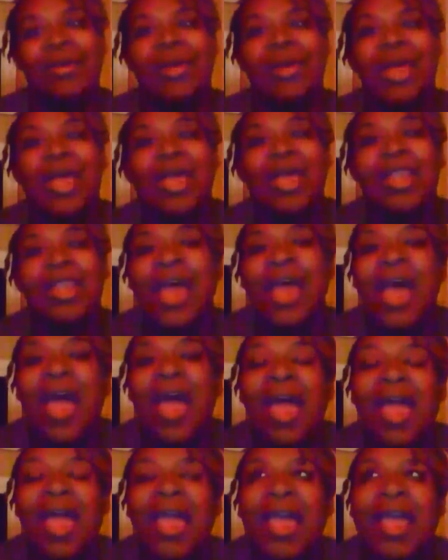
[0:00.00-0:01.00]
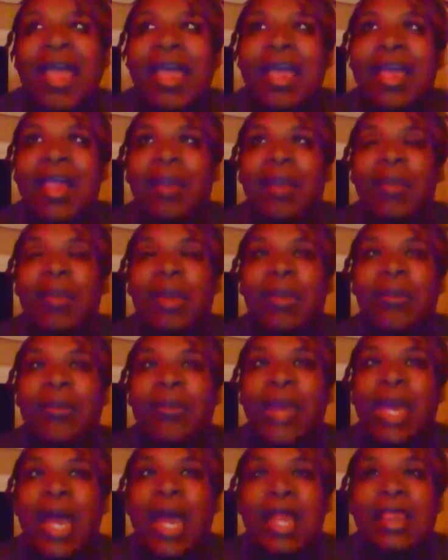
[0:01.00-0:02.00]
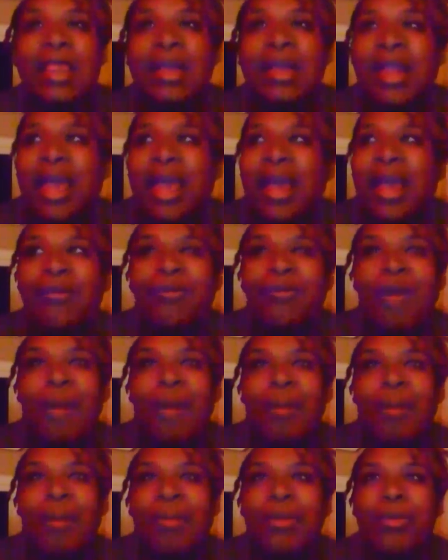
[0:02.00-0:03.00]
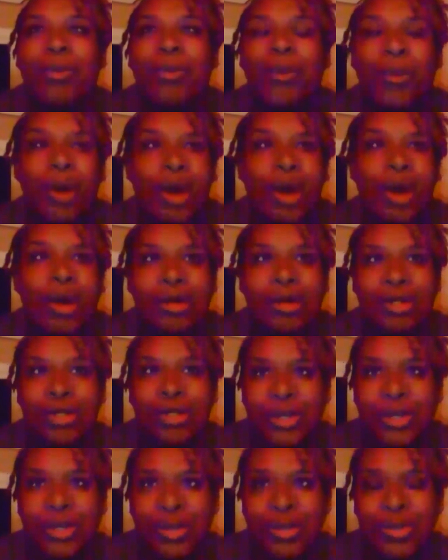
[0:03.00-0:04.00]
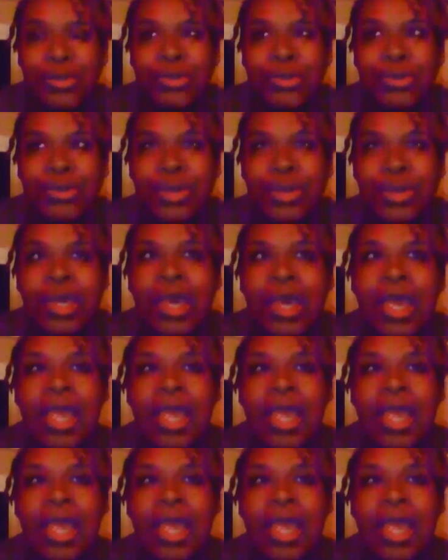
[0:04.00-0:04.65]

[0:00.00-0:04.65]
Okay, and we got there like around maybe 1 or 2.